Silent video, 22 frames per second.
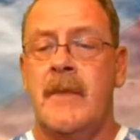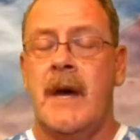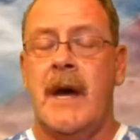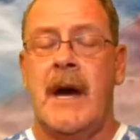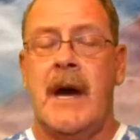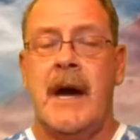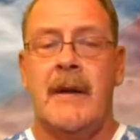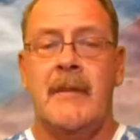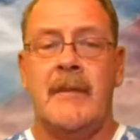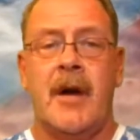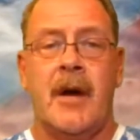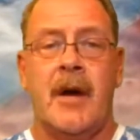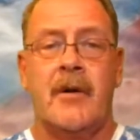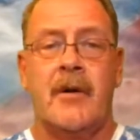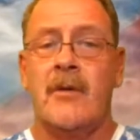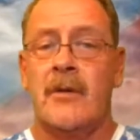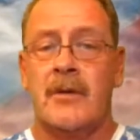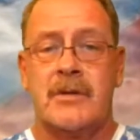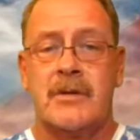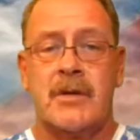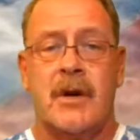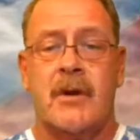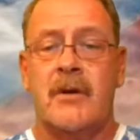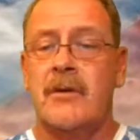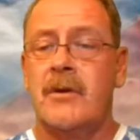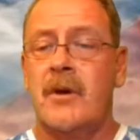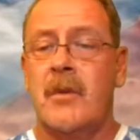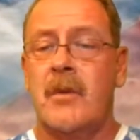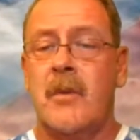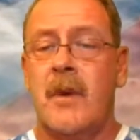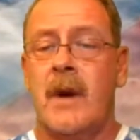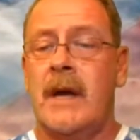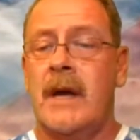I'm not going to turn
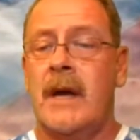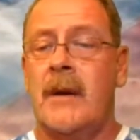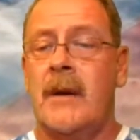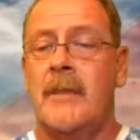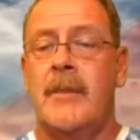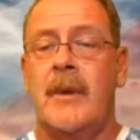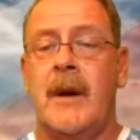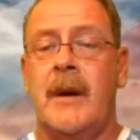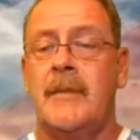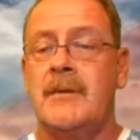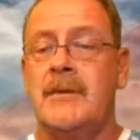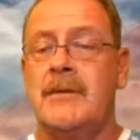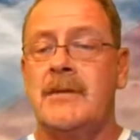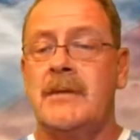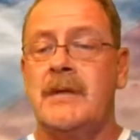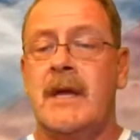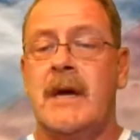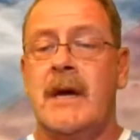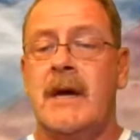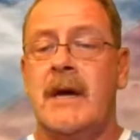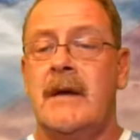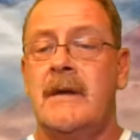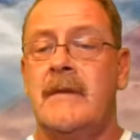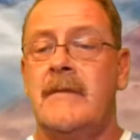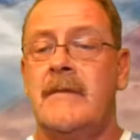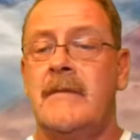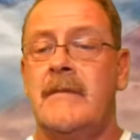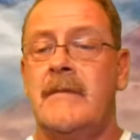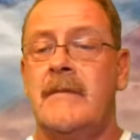you away. I promise you that.